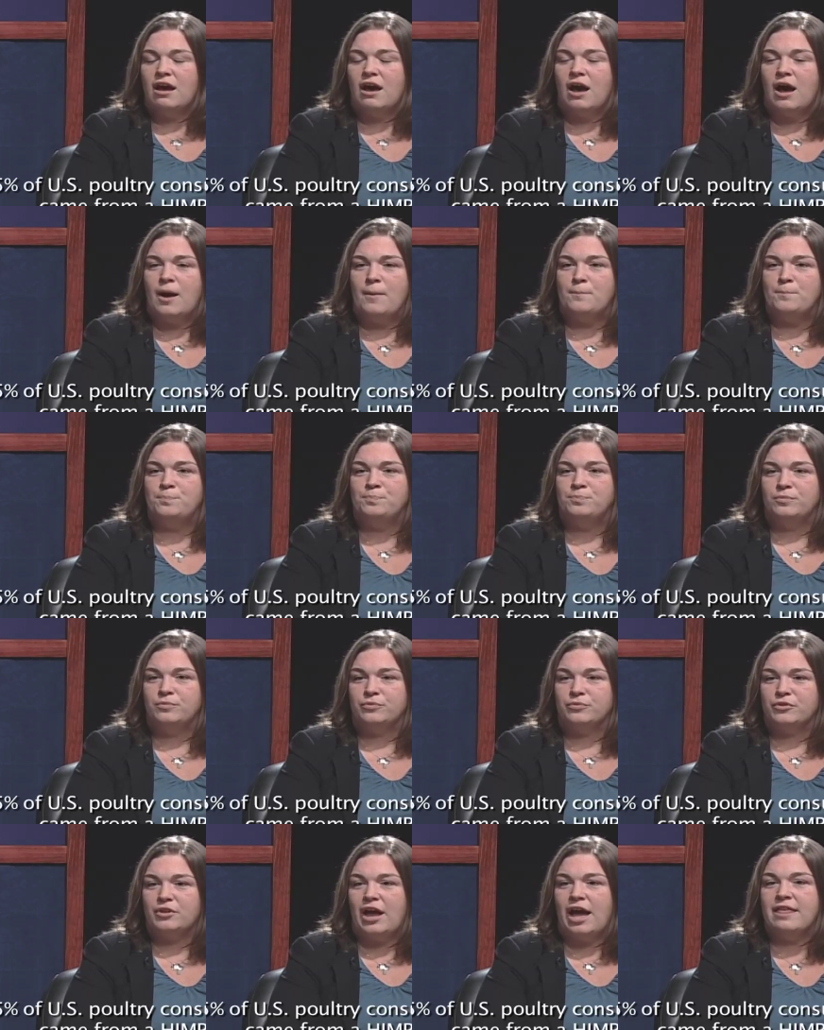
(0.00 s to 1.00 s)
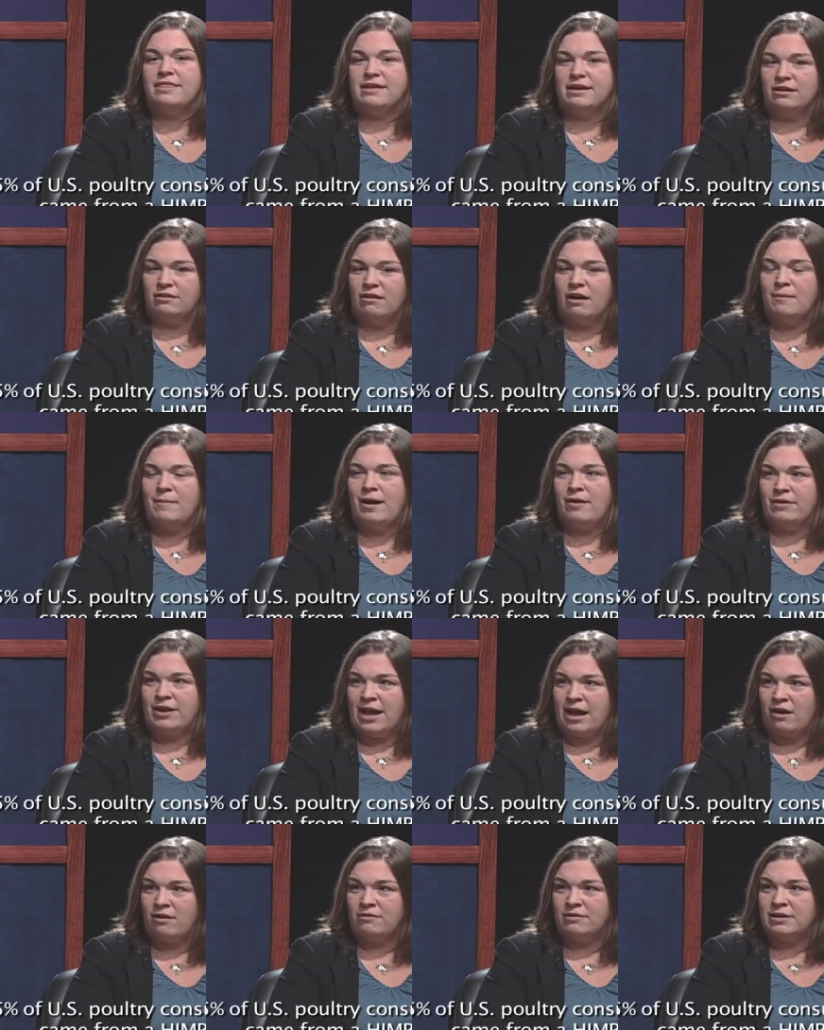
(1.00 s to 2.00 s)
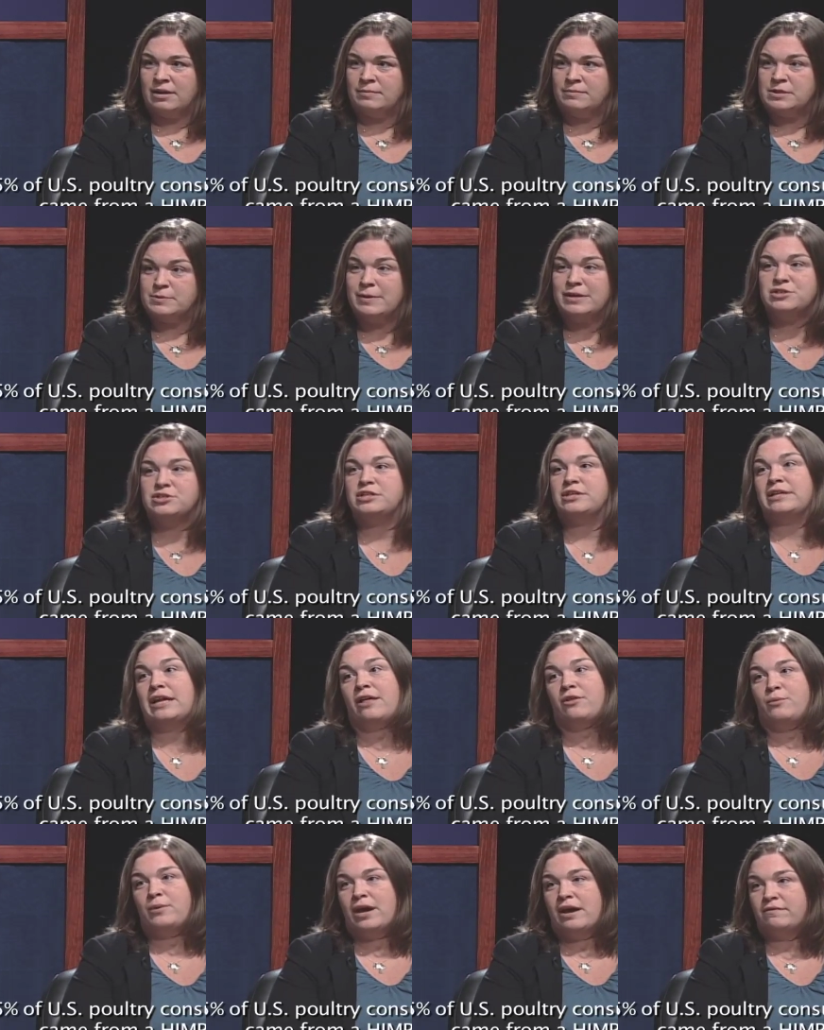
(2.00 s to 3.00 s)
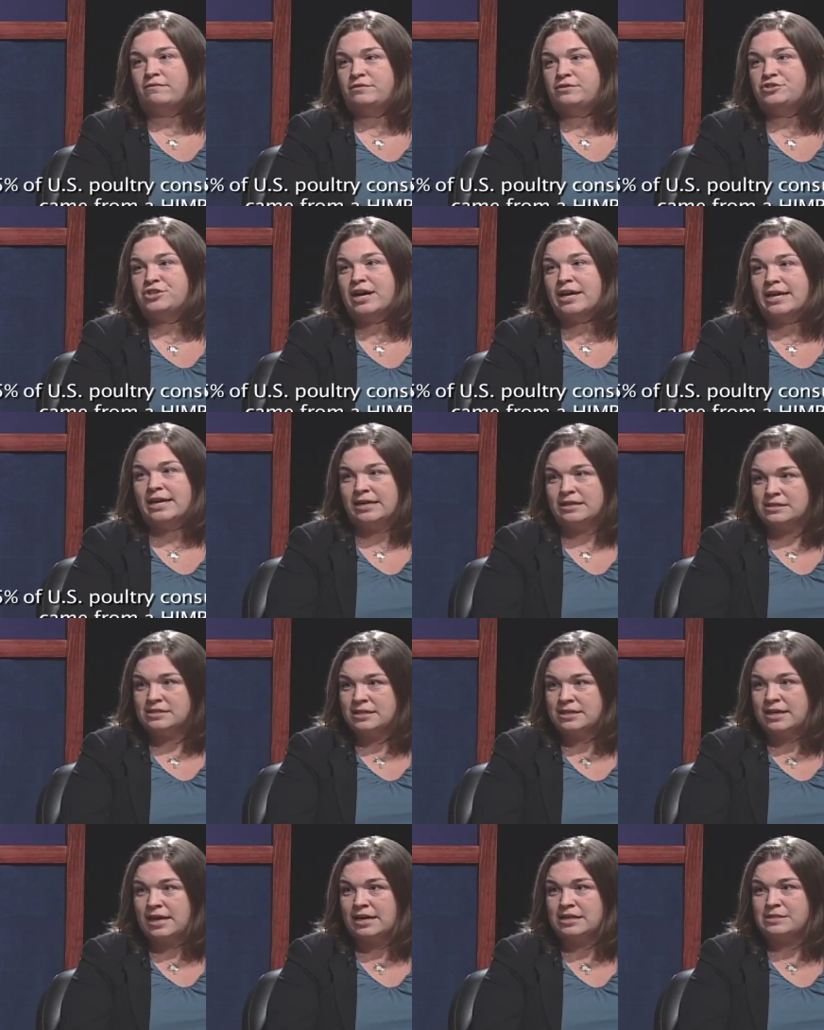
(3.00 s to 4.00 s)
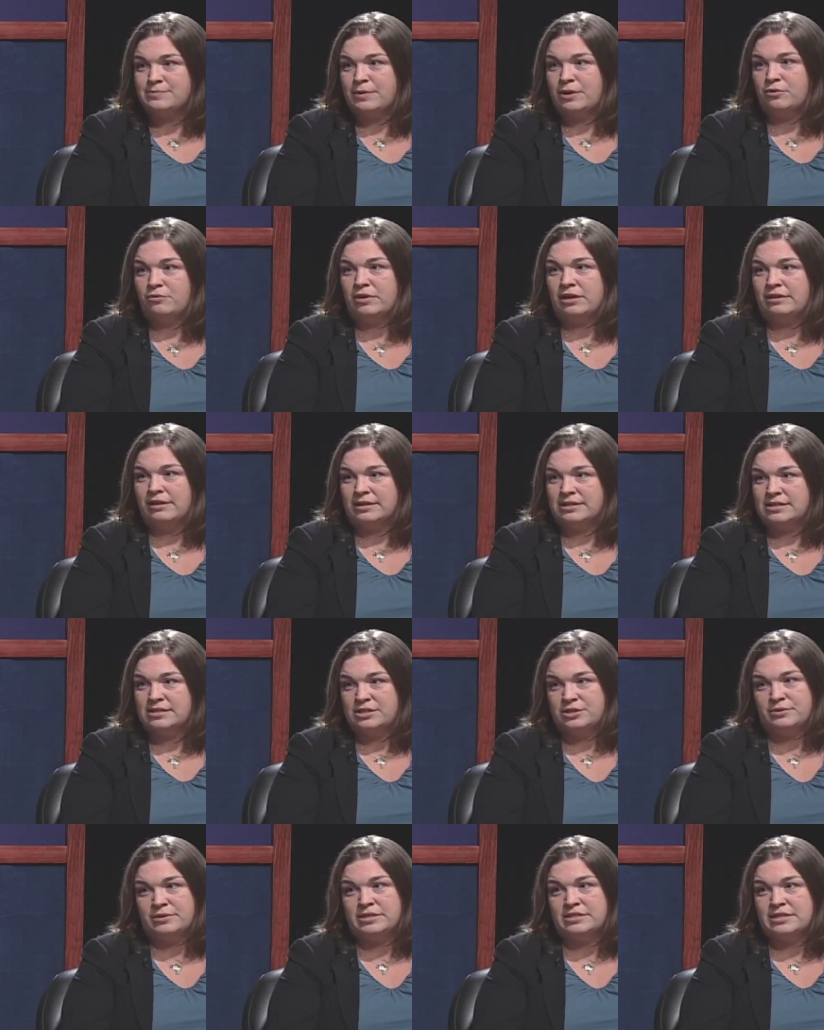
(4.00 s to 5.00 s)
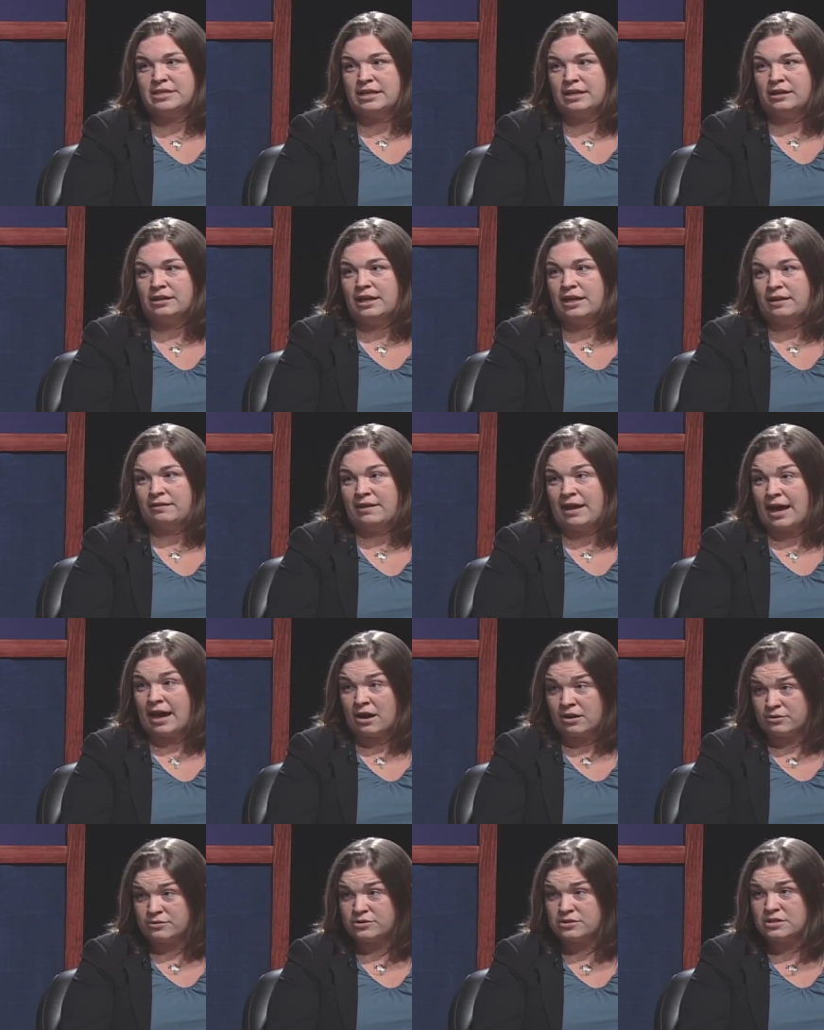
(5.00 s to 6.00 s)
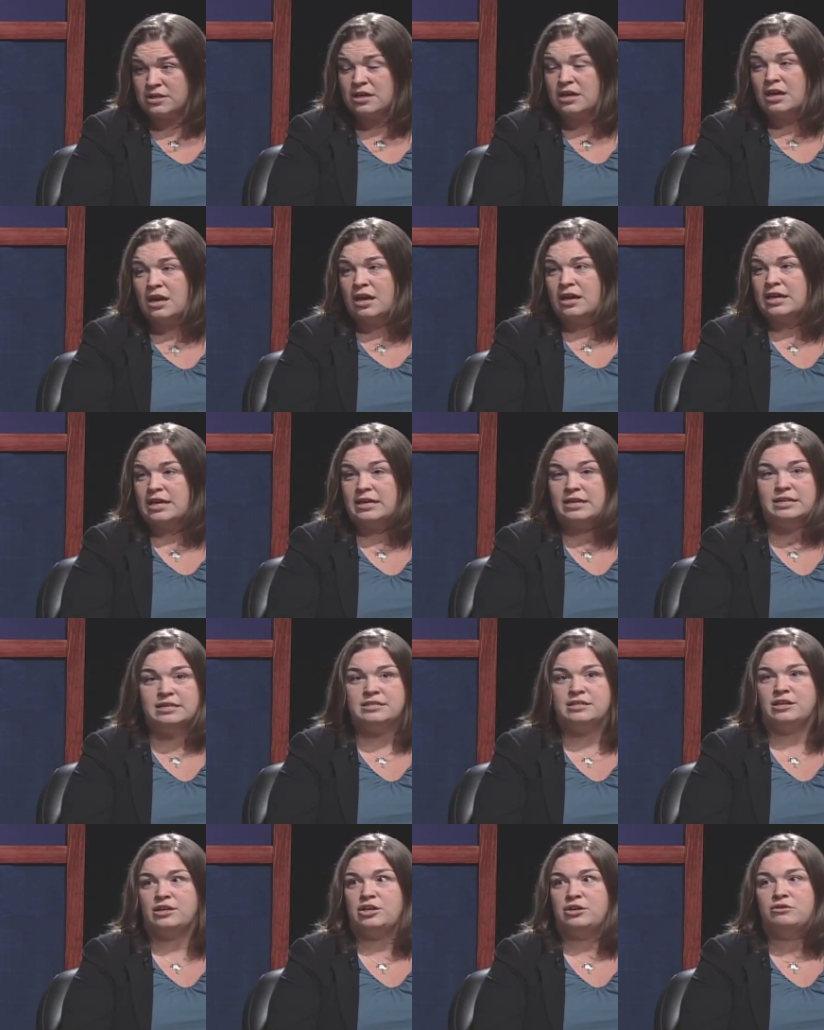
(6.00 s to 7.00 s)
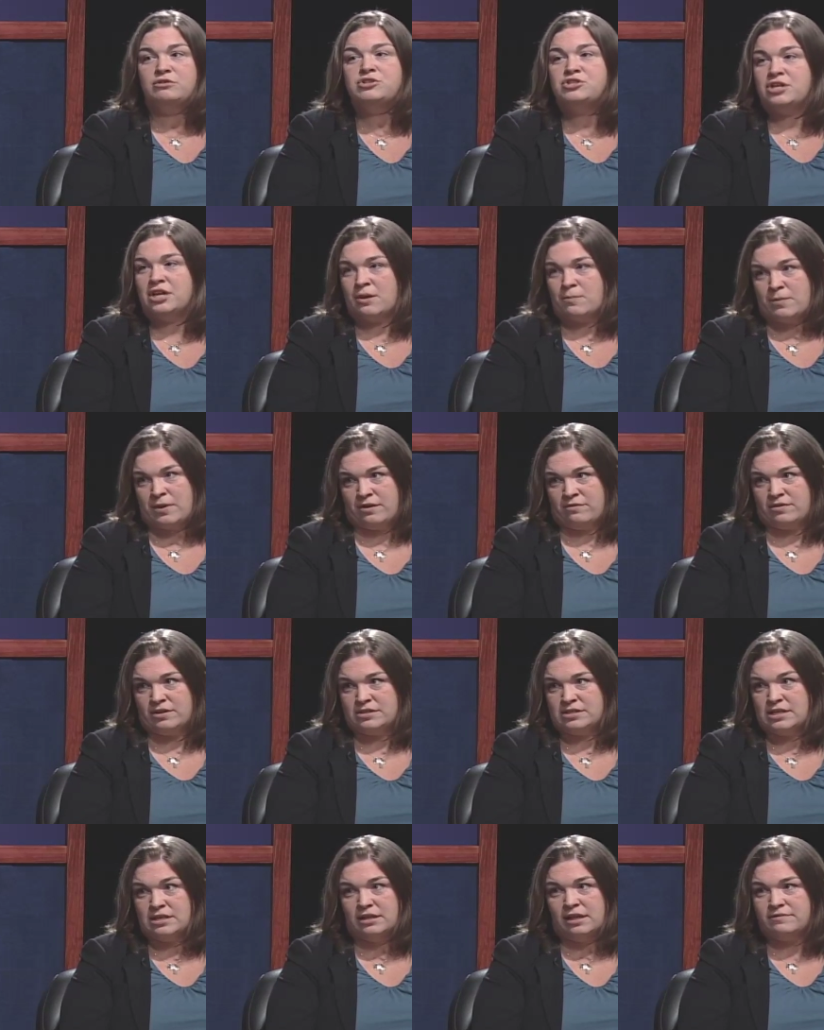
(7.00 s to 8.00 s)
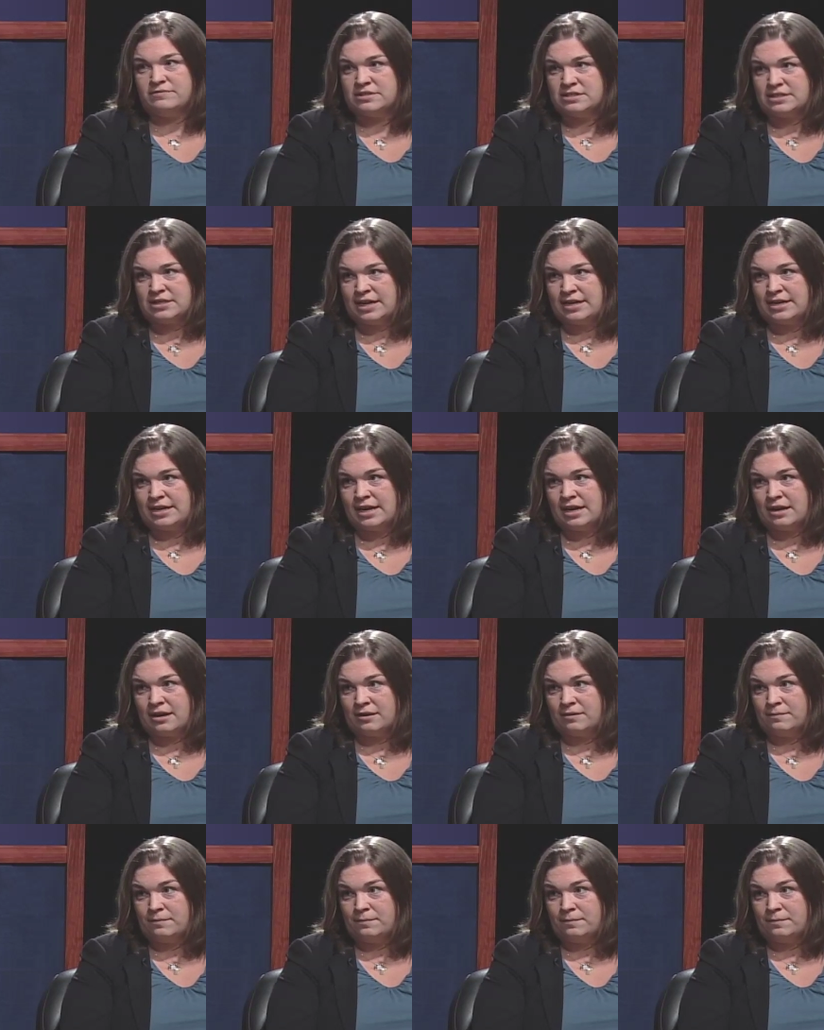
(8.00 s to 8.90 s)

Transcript: Um, I think it'll come out now, um, especially now that we have Jack Kingston has been reelected to his seat in, in, the House. He is a huge champion of this. He loves this idea. Assuming he